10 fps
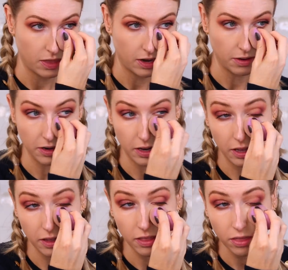And then we're
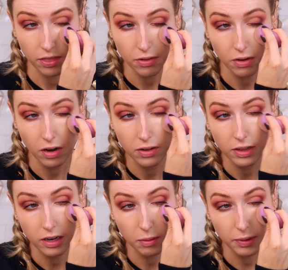gonna all
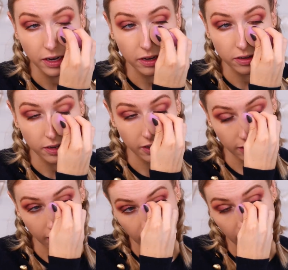a little bit underneath
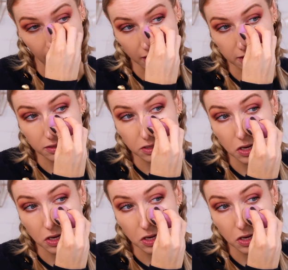the eyes